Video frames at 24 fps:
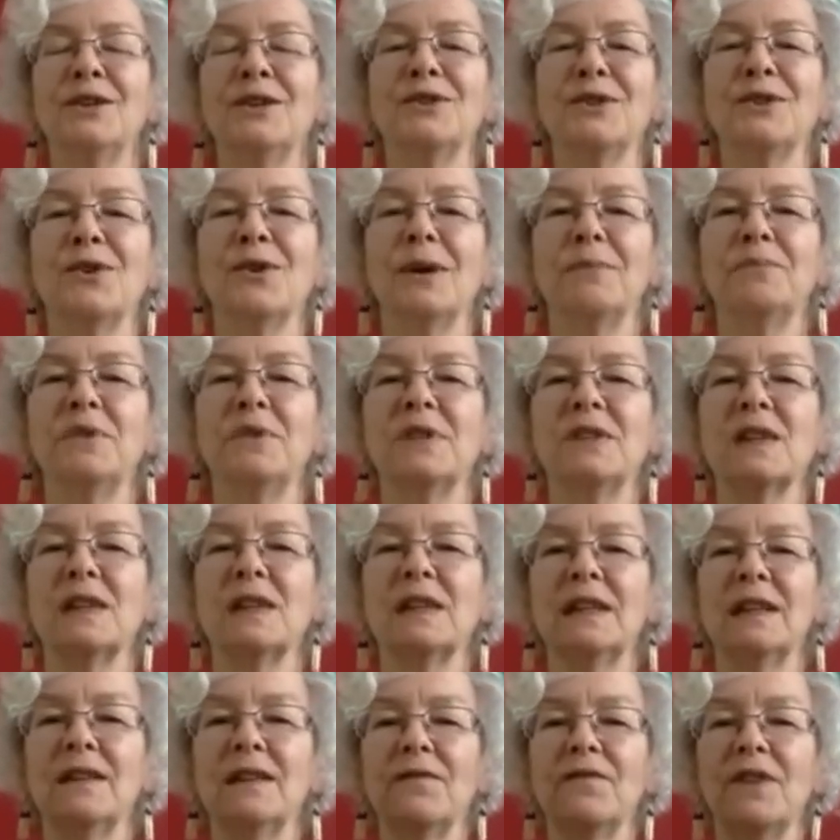So I'm just
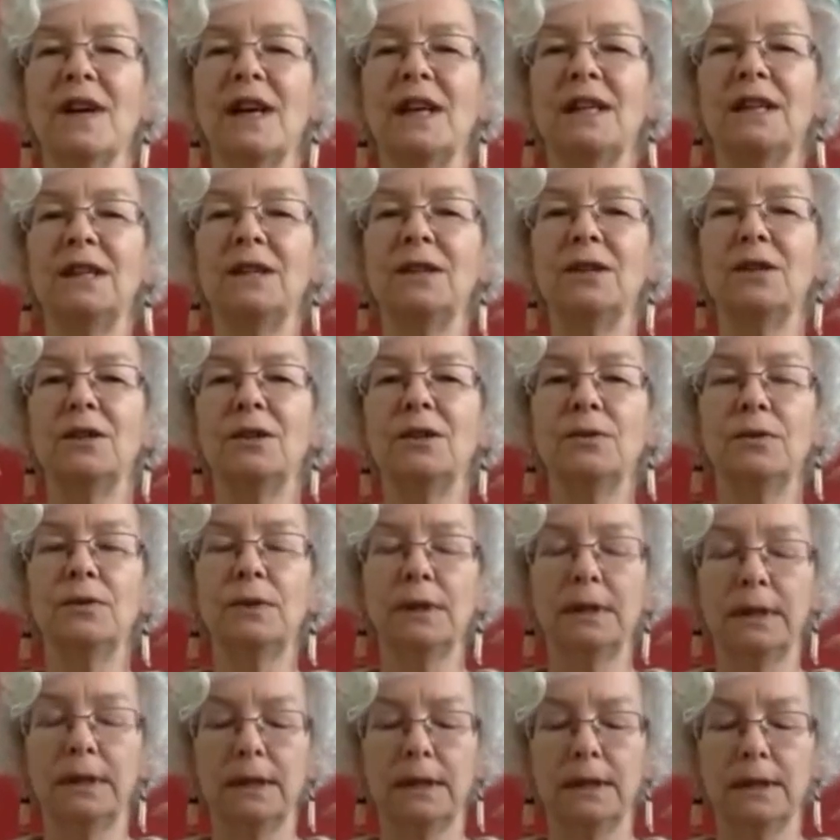going to invite you
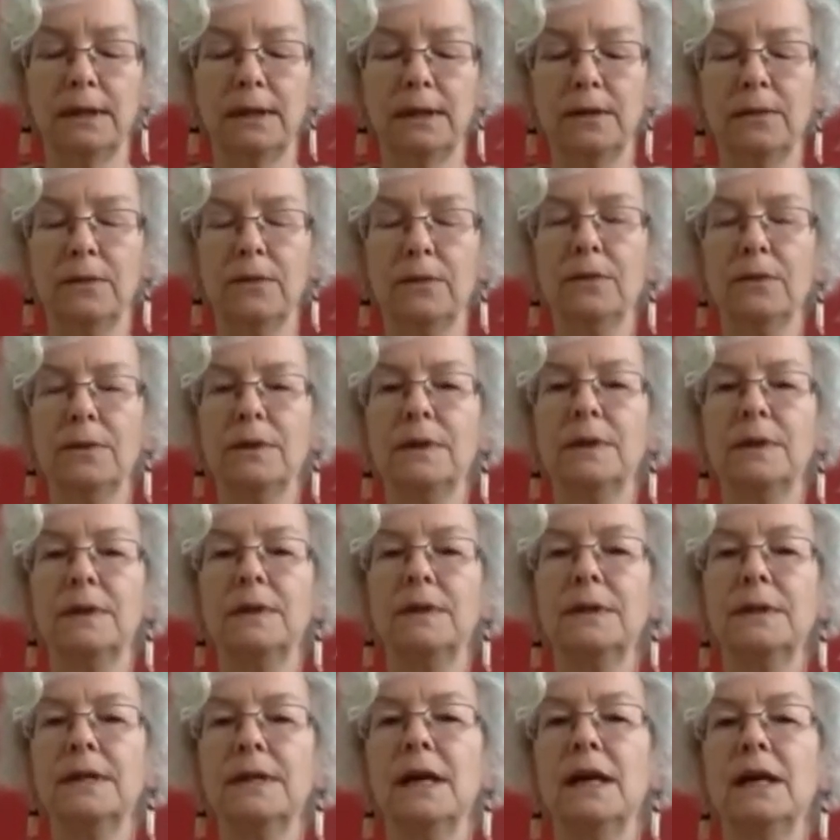to
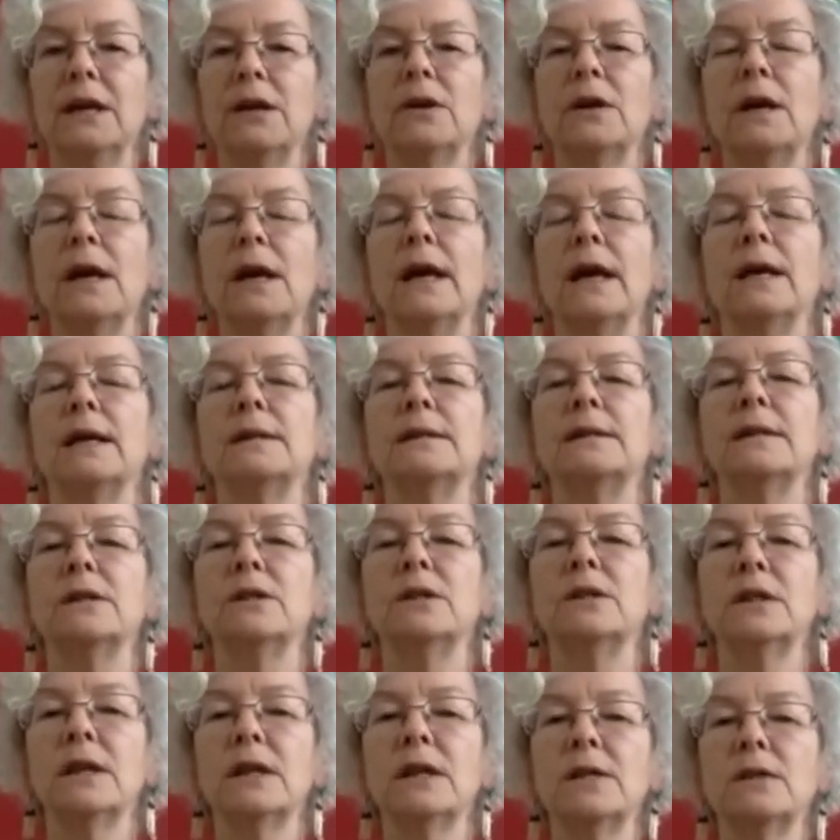take your hands and
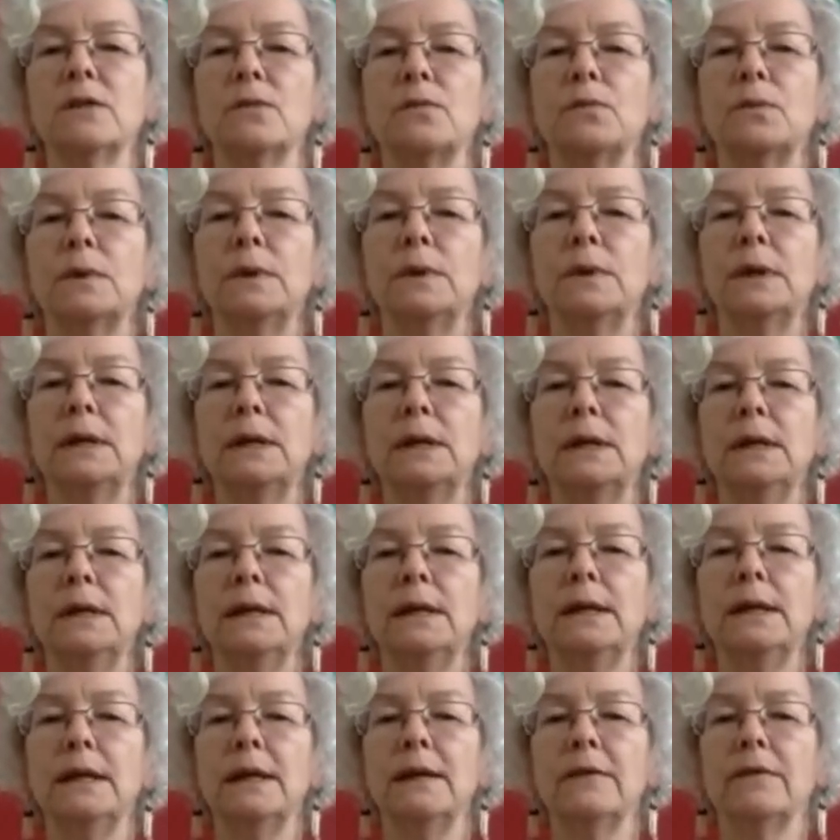just really
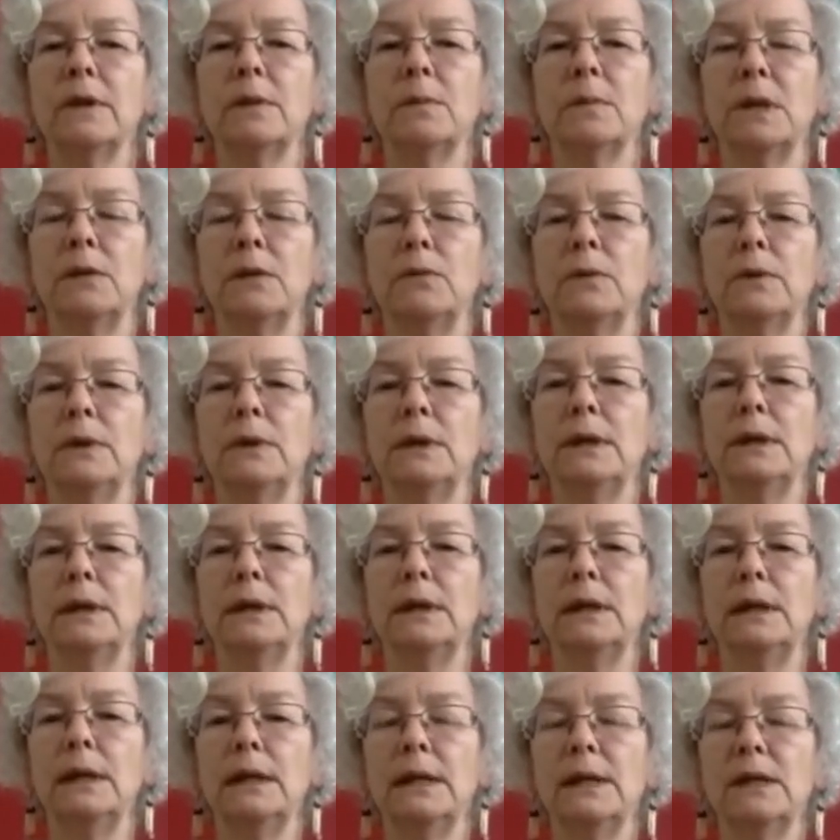give them a really nice